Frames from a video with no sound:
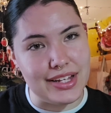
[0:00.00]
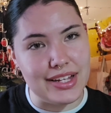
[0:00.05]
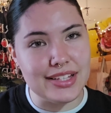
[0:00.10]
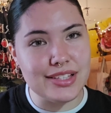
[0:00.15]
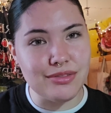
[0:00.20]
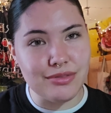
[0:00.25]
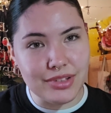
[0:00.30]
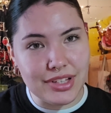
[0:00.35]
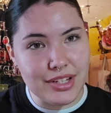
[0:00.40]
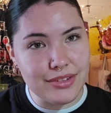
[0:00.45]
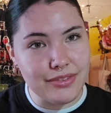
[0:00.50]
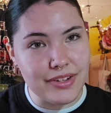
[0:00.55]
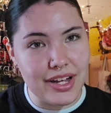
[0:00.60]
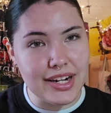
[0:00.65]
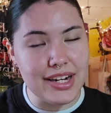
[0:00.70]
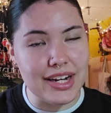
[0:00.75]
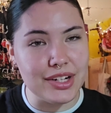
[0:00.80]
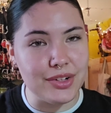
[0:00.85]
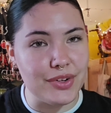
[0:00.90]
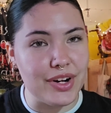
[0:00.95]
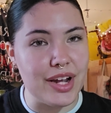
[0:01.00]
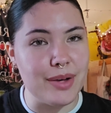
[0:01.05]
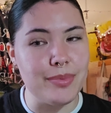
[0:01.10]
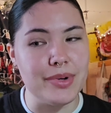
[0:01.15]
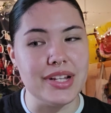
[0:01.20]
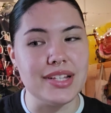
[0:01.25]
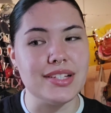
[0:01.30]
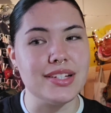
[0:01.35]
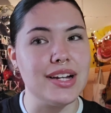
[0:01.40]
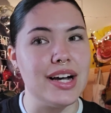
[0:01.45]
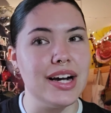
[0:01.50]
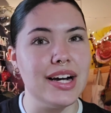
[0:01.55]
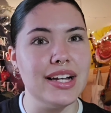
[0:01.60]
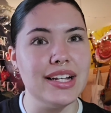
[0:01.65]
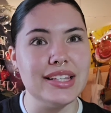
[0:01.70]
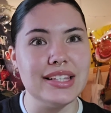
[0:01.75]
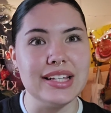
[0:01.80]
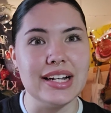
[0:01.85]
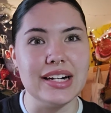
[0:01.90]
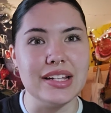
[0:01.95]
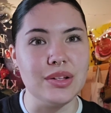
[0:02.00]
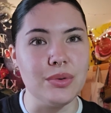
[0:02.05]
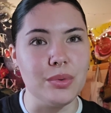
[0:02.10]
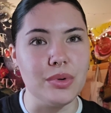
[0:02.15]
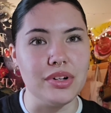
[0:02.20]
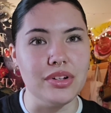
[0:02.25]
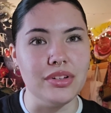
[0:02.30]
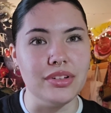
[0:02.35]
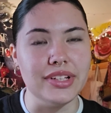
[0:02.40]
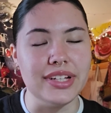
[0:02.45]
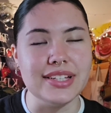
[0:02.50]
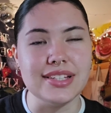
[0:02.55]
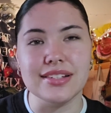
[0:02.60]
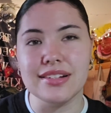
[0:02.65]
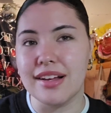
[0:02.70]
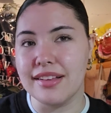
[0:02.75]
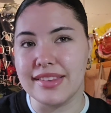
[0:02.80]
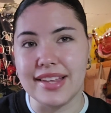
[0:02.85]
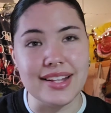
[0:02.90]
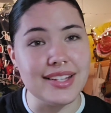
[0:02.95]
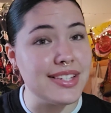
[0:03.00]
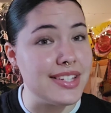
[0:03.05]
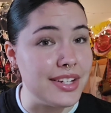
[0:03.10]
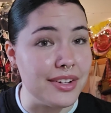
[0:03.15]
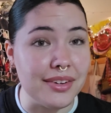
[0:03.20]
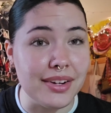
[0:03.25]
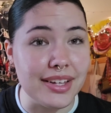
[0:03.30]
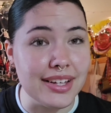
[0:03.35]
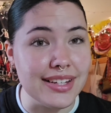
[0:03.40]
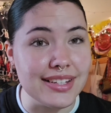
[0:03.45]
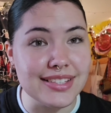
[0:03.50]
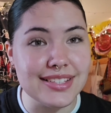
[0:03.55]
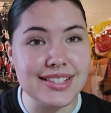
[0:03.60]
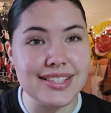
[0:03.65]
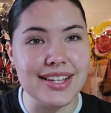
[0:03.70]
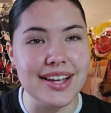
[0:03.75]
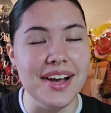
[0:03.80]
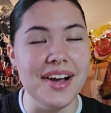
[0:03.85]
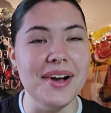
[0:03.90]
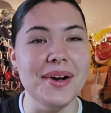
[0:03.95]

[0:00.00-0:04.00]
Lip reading: It's really fun and great, but it's not the end of the world. It's not that serious.